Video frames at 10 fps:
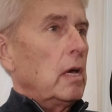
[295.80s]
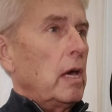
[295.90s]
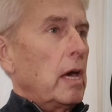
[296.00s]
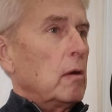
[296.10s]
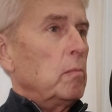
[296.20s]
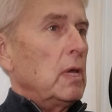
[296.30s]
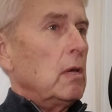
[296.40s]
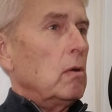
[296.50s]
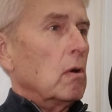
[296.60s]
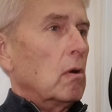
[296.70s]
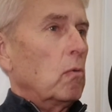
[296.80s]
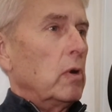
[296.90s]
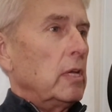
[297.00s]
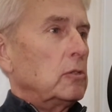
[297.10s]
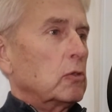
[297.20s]
had me
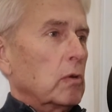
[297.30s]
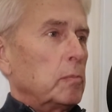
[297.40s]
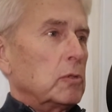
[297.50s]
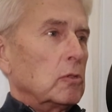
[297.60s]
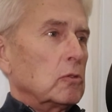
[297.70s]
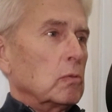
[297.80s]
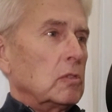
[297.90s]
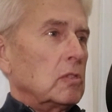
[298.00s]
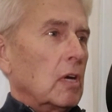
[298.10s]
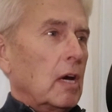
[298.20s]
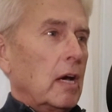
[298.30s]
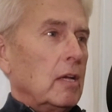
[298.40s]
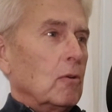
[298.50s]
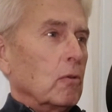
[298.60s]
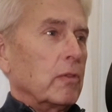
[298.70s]
read scriptures, which I
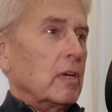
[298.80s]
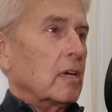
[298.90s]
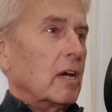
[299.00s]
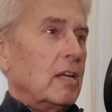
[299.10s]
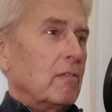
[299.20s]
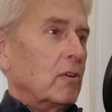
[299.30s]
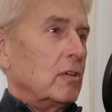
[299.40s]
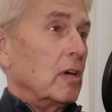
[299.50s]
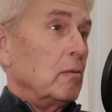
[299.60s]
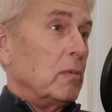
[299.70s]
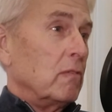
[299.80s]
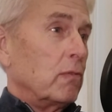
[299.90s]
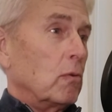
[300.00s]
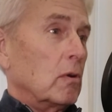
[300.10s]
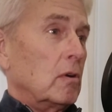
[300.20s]
don't think I'd ever done
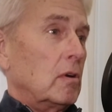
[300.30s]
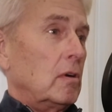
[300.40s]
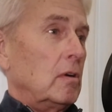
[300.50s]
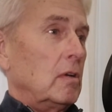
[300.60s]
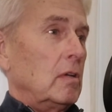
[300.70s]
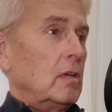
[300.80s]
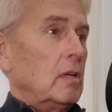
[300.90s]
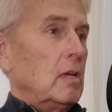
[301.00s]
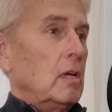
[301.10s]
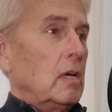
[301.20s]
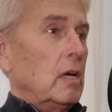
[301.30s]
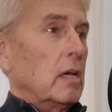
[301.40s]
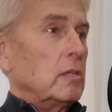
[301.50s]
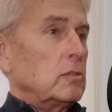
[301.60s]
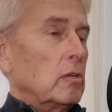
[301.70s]
before.
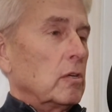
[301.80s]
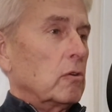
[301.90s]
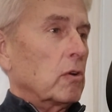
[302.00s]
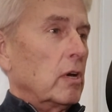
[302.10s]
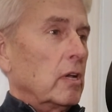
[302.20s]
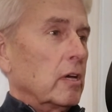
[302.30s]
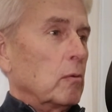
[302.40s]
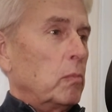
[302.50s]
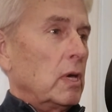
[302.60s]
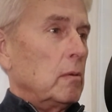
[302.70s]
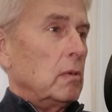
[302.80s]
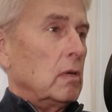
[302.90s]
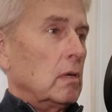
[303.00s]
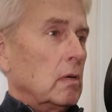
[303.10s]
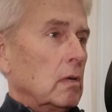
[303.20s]
and I started crying like a
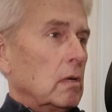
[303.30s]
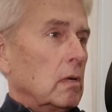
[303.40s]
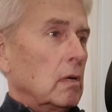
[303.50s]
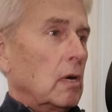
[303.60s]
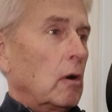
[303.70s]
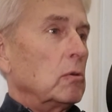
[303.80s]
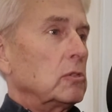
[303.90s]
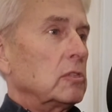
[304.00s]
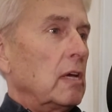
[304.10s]
baby. I was